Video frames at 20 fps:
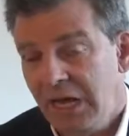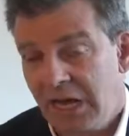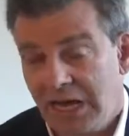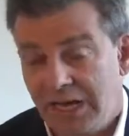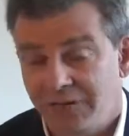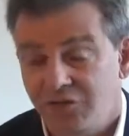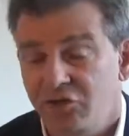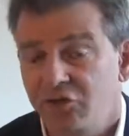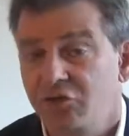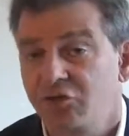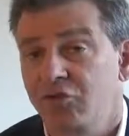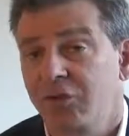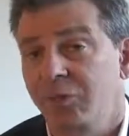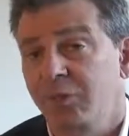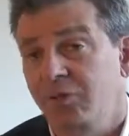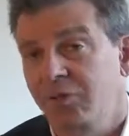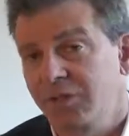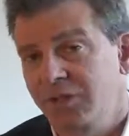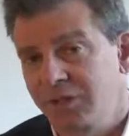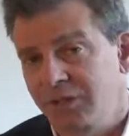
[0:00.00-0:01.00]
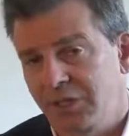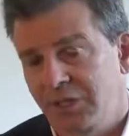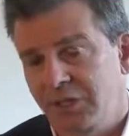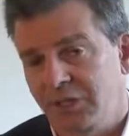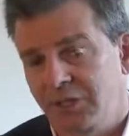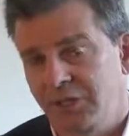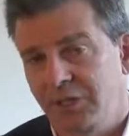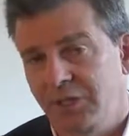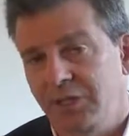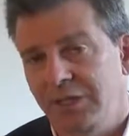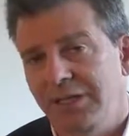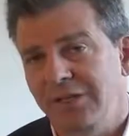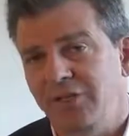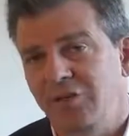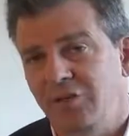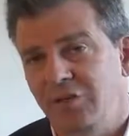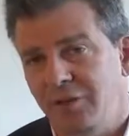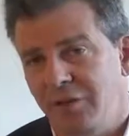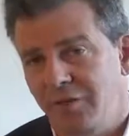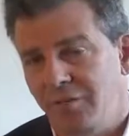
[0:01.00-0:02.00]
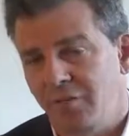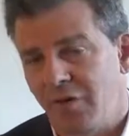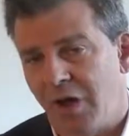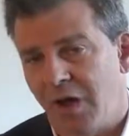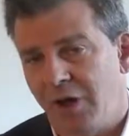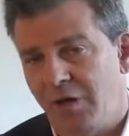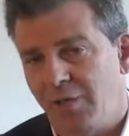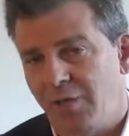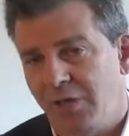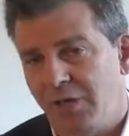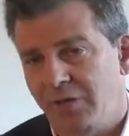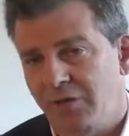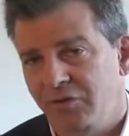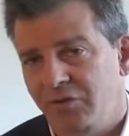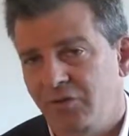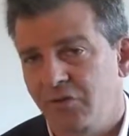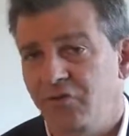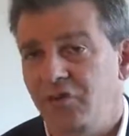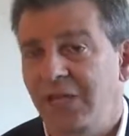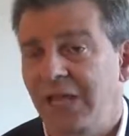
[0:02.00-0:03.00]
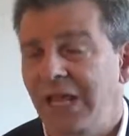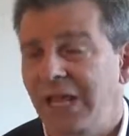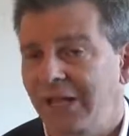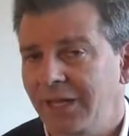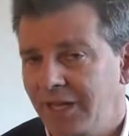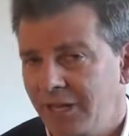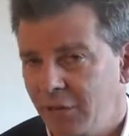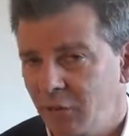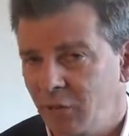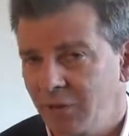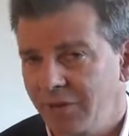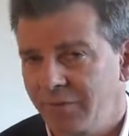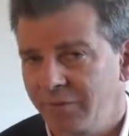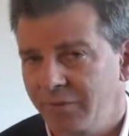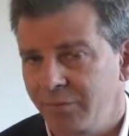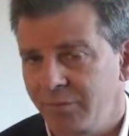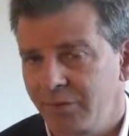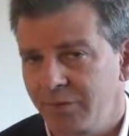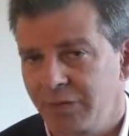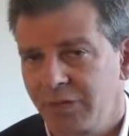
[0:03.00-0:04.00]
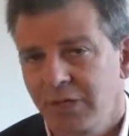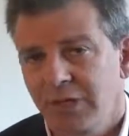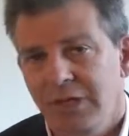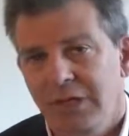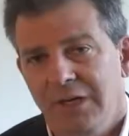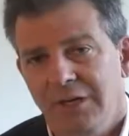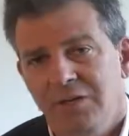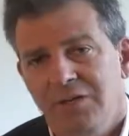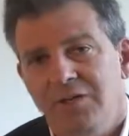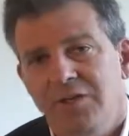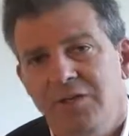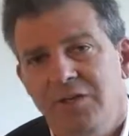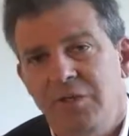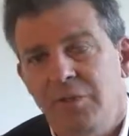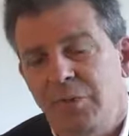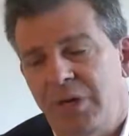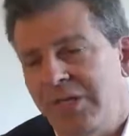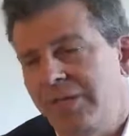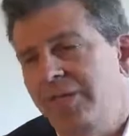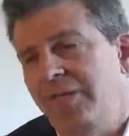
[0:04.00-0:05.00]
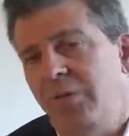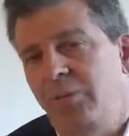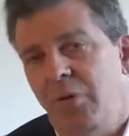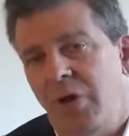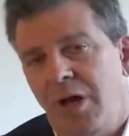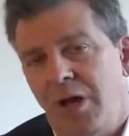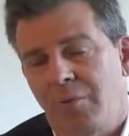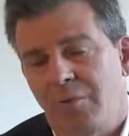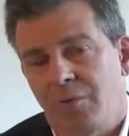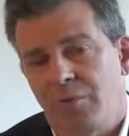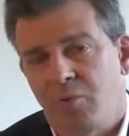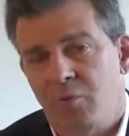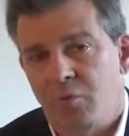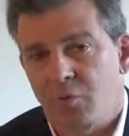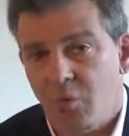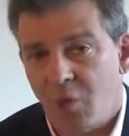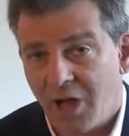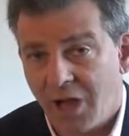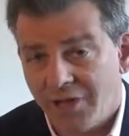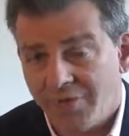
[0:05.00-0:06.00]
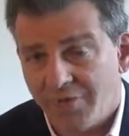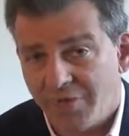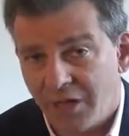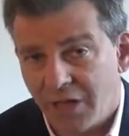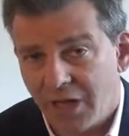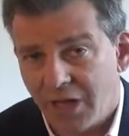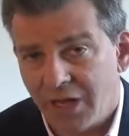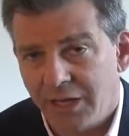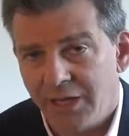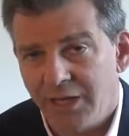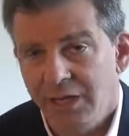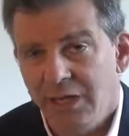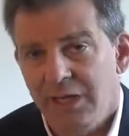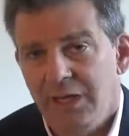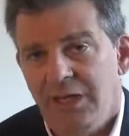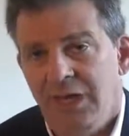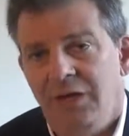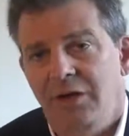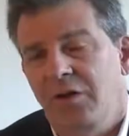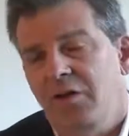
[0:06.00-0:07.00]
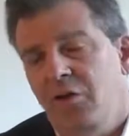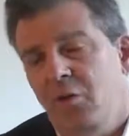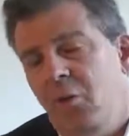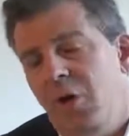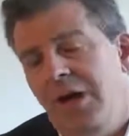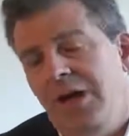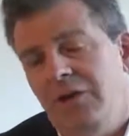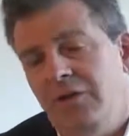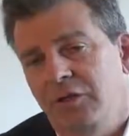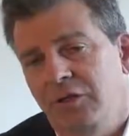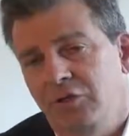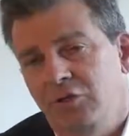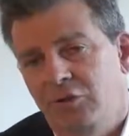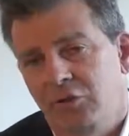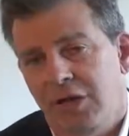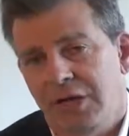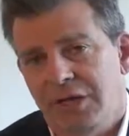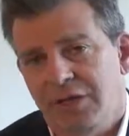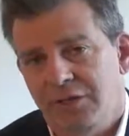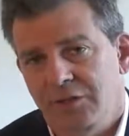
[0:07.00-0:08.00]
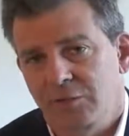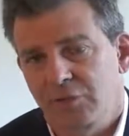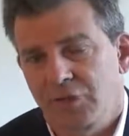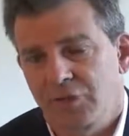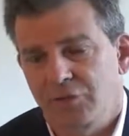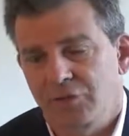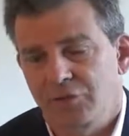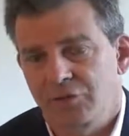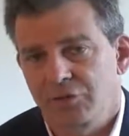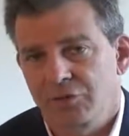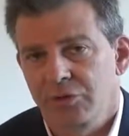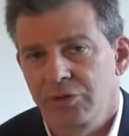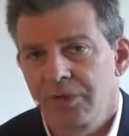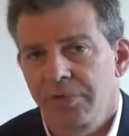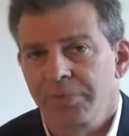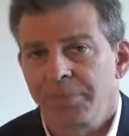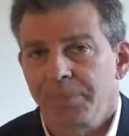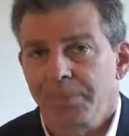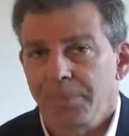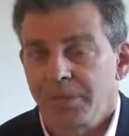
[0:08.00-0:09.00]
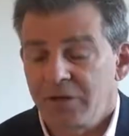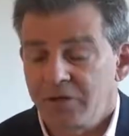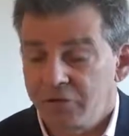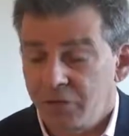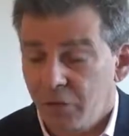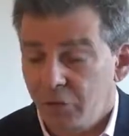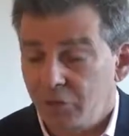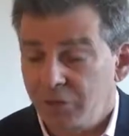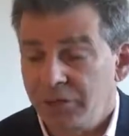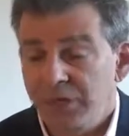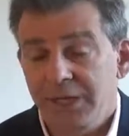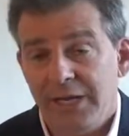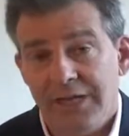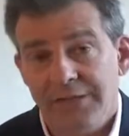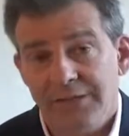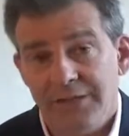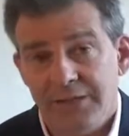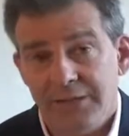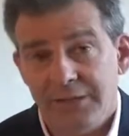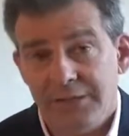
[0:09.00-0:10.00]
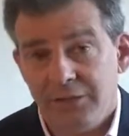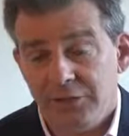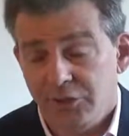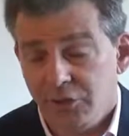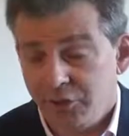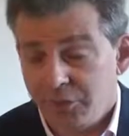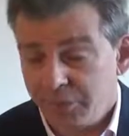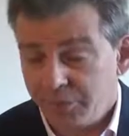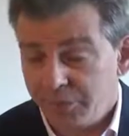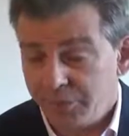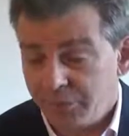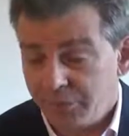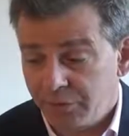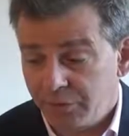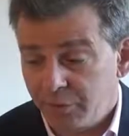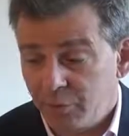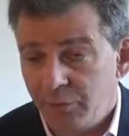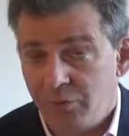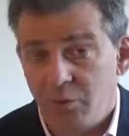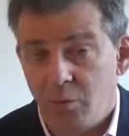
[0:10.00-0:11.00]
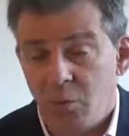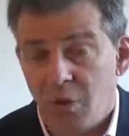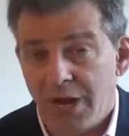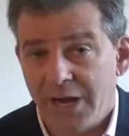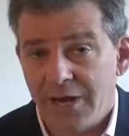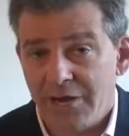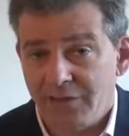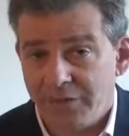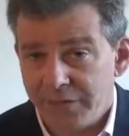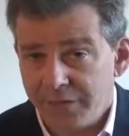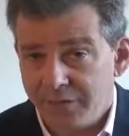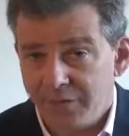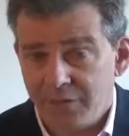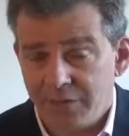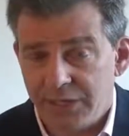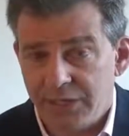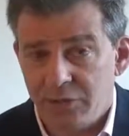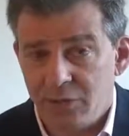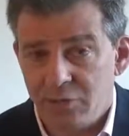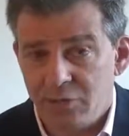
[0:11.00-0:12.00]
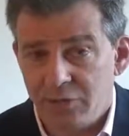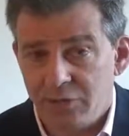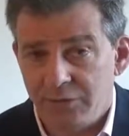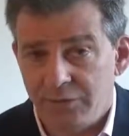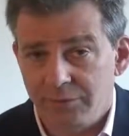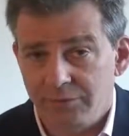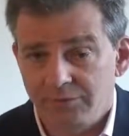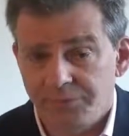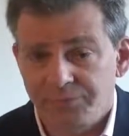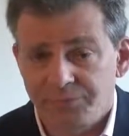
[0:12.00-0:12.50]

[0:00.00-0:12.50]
and distributes it into the environment, so you can't get away from it. This is the basic problem with Wi-Fi and other wireless transmitters. So connecting your computer with a wired Ethernet cord,